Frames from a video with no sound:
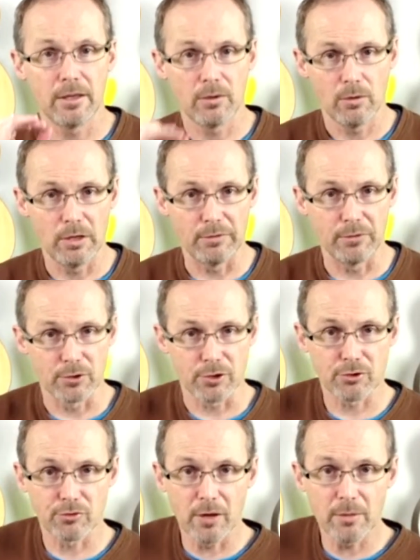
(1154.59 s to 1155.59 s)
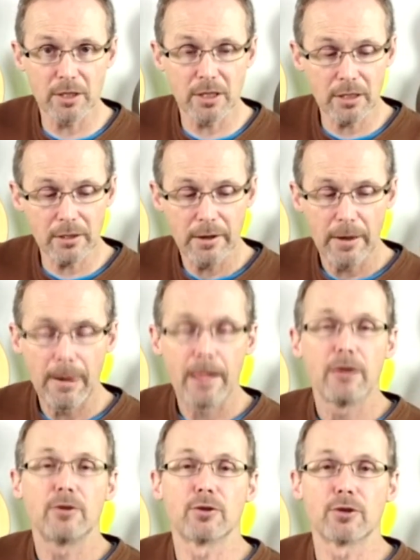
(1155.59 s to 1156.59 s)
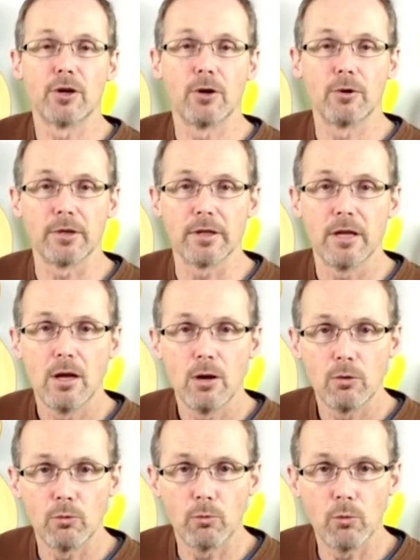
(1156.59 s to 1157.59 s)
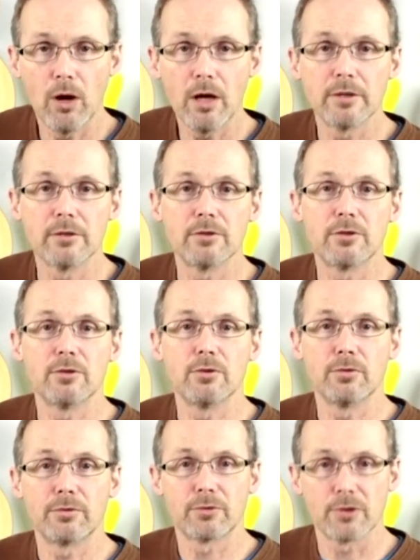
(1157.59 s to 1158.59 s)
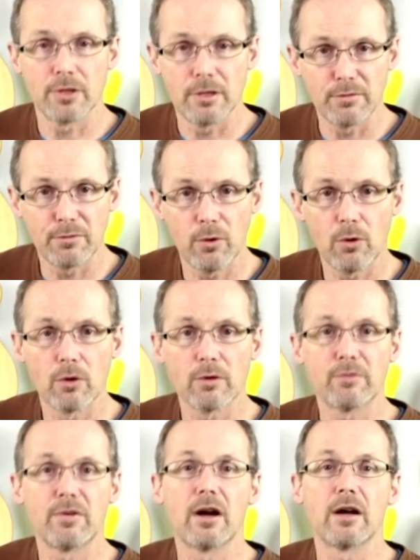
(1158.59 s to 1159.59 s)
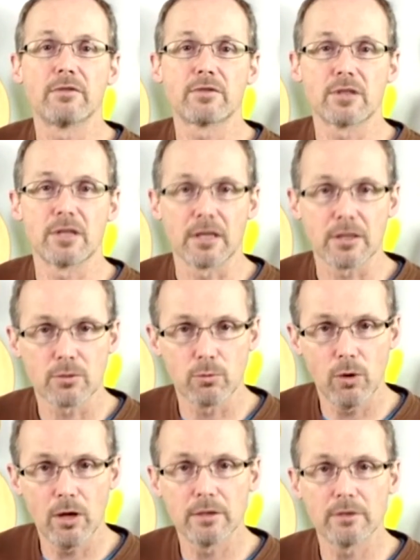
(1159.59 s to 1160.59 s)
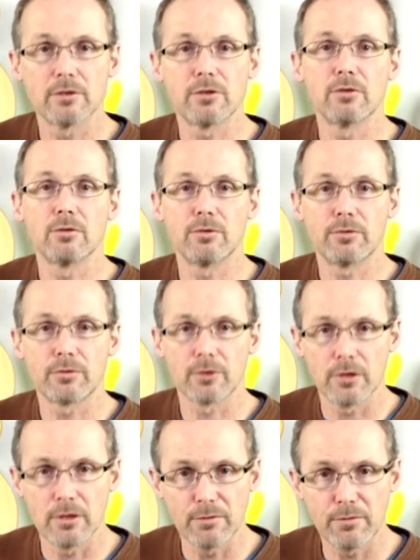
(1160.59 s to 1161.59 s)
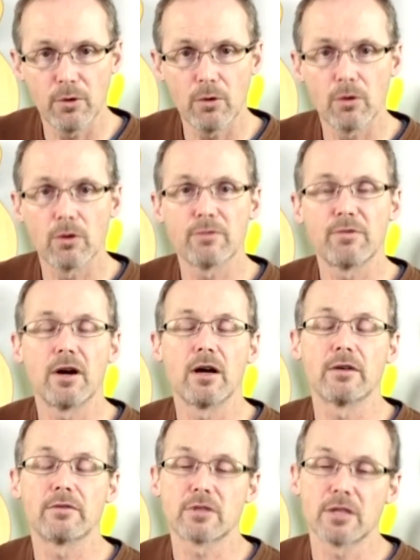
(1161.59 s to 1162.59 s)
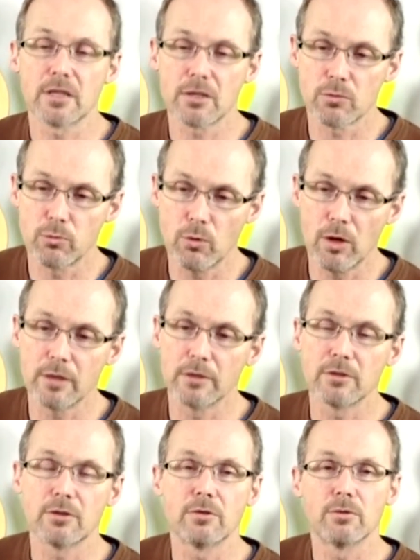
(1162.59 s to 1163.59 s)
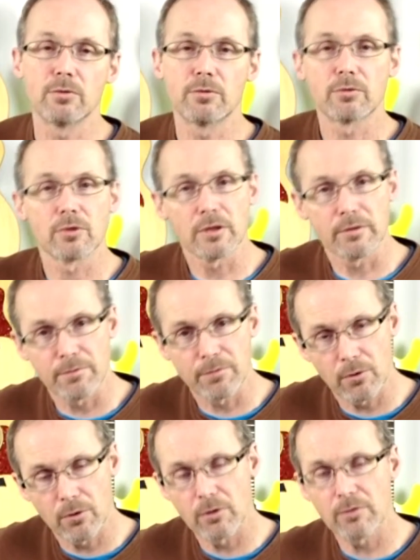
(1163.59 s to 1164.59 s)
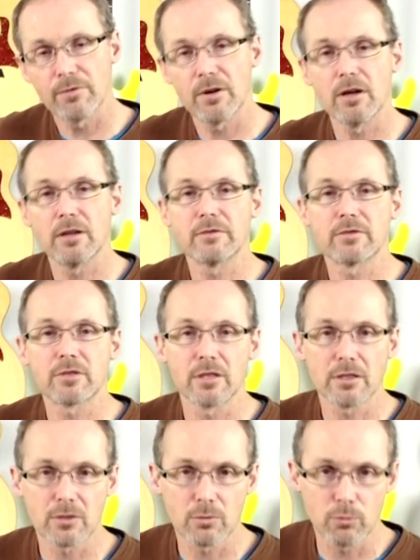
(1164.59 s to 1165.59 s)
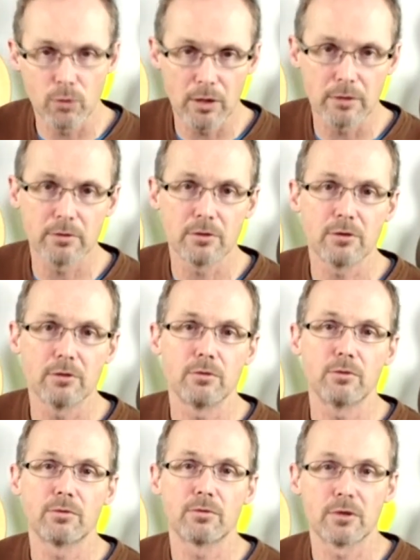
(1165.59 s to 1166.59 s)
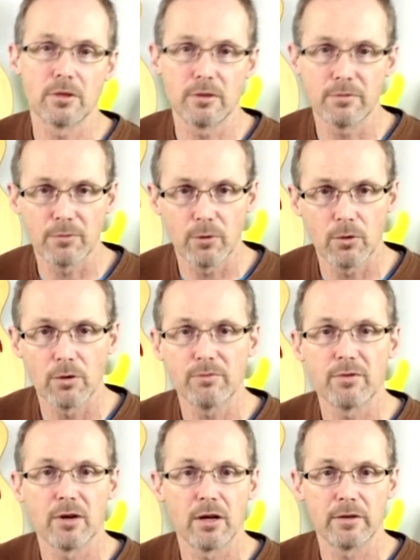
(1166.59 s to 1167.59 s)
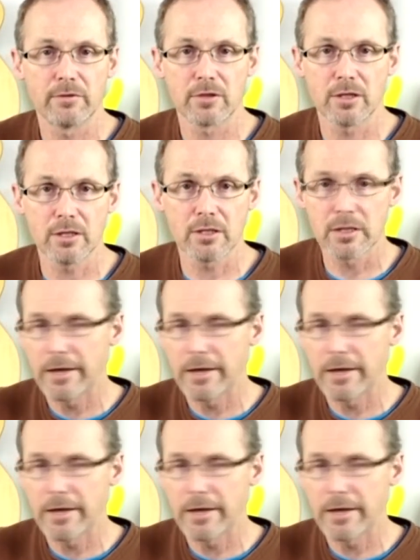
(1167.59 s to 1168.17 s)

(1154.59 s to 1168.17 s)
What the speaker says: If you're strumming it, you're going 1, 2, 3, 4, 5, 6. 1, 2, 3, 4, 5, 6. 1, 2, 3, 4, 5, 6. 1, 2, 3, 4, 5, 6.